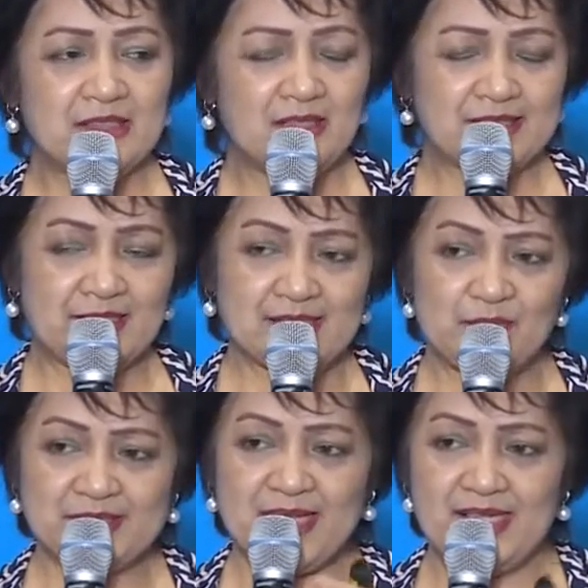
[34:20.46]
since
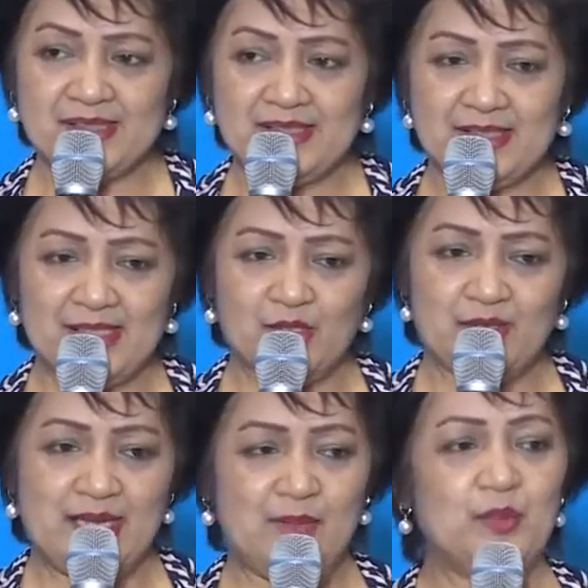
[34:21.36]
we started her on
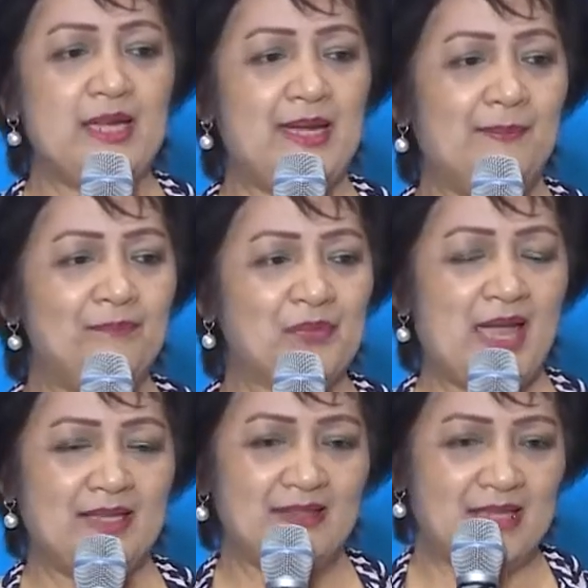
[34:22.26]
Hemohim
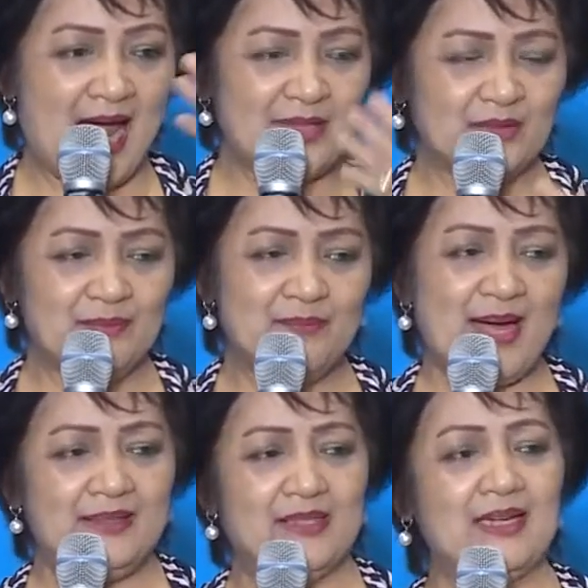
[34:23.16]
and the Atomy
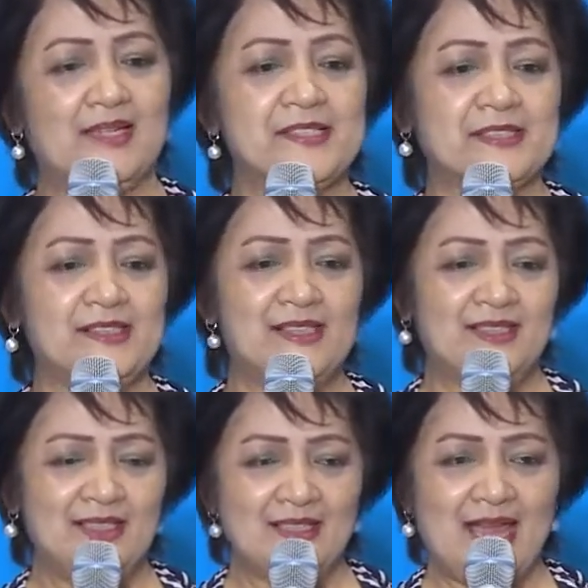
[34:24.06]
Body Cleanser.
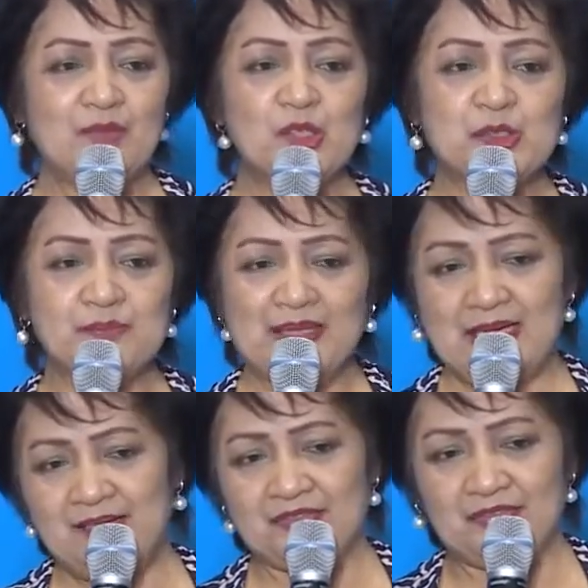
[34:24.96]
And would you
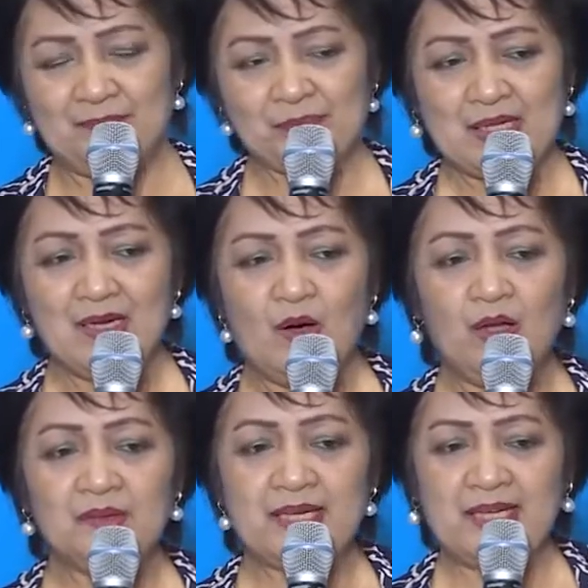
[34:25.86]
believe,
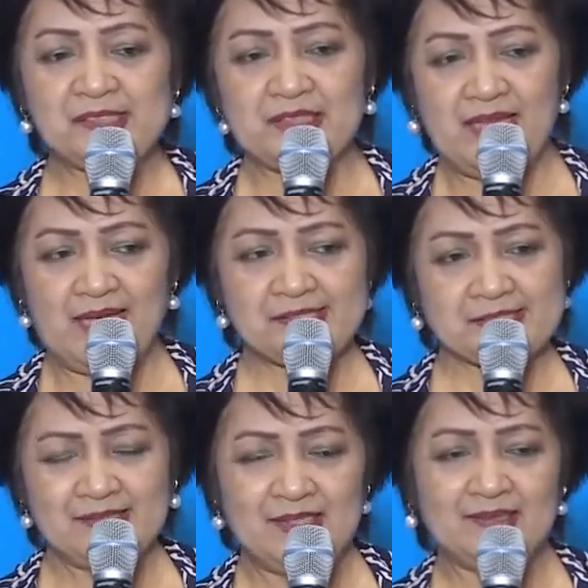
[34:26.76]
all the
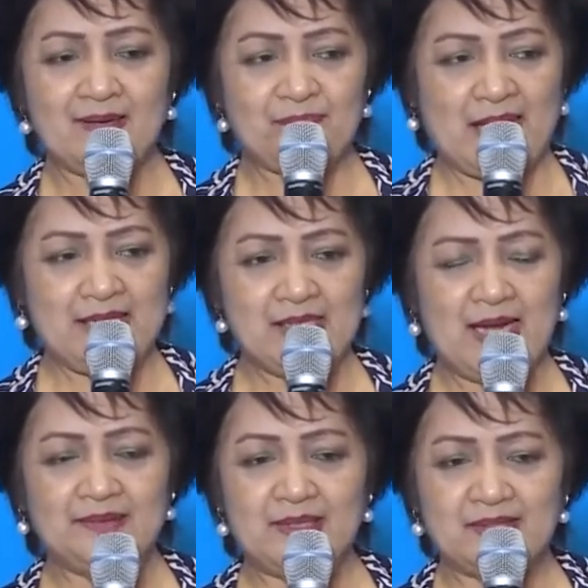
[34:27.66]
itchiness, the pain,
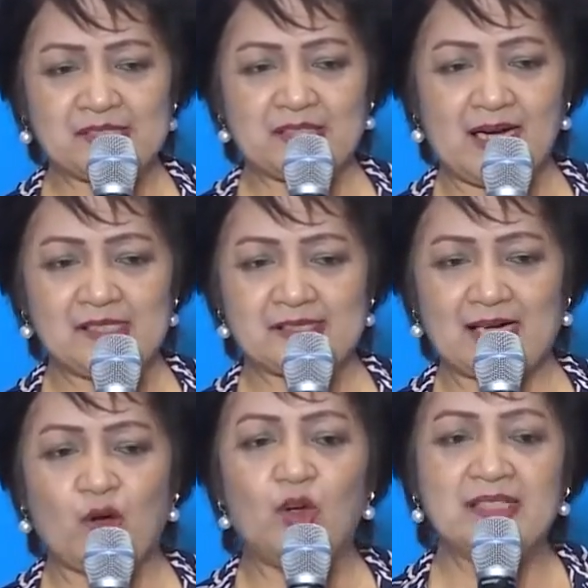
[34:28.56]
and the discharge
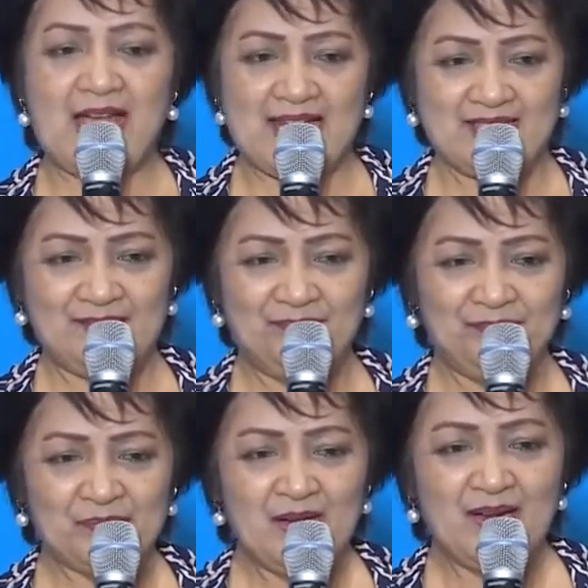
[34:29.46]
are all gone.
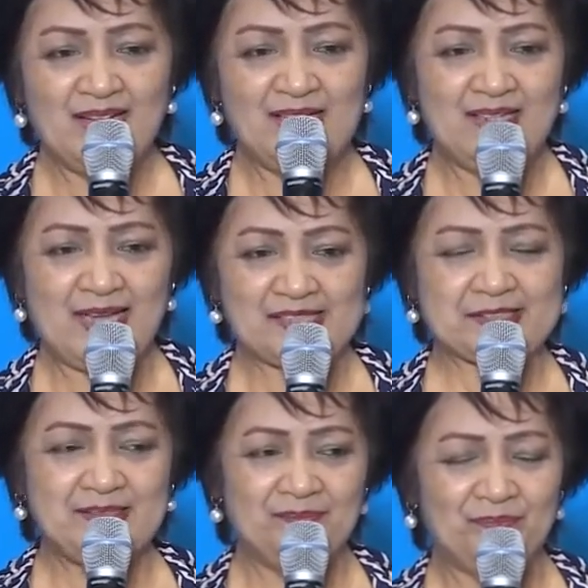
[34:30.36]

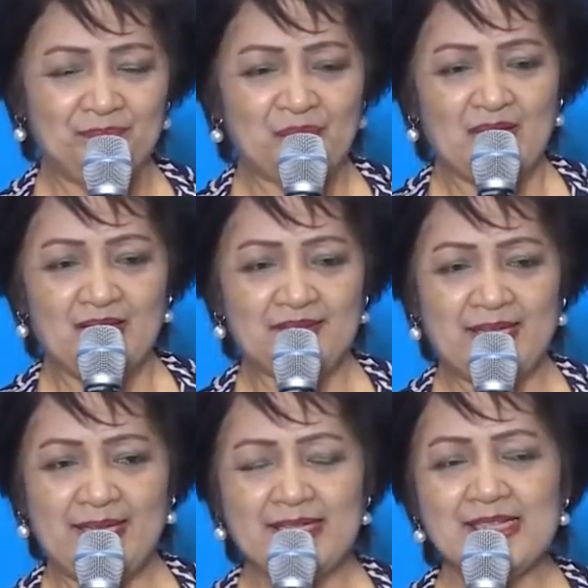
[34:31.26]
Yes.
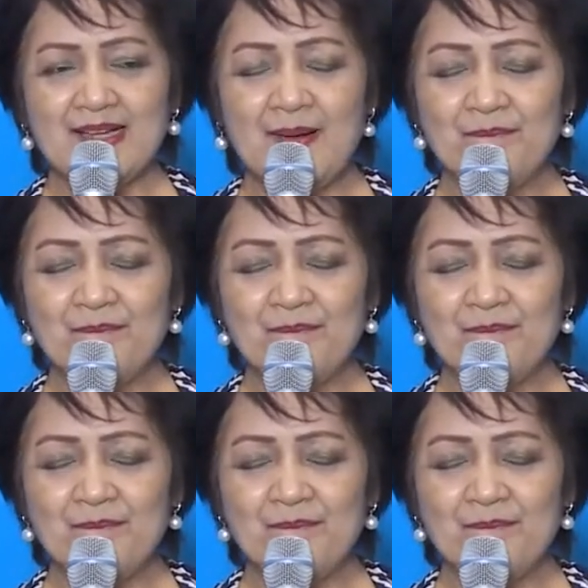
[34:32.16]
Thing,